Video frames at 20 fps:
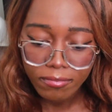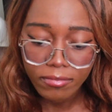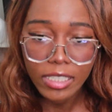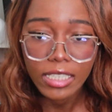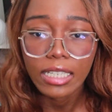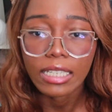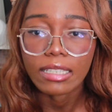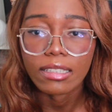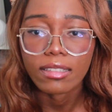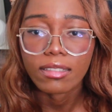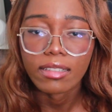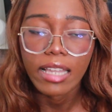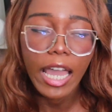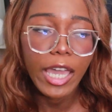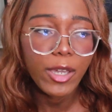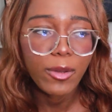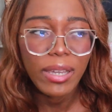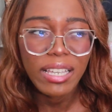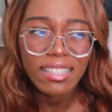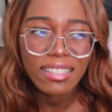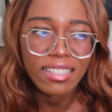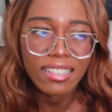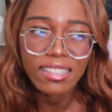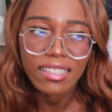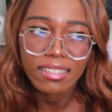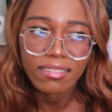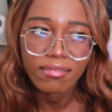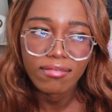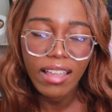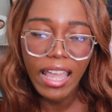because iOS
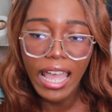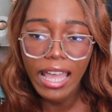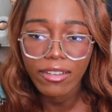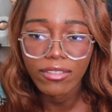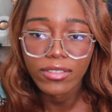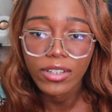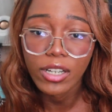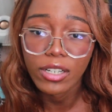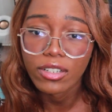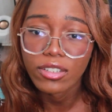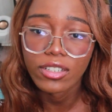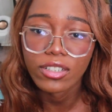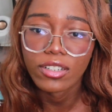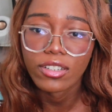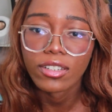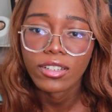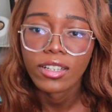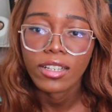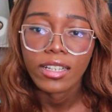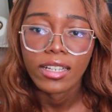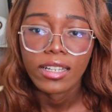doesn't have cursors.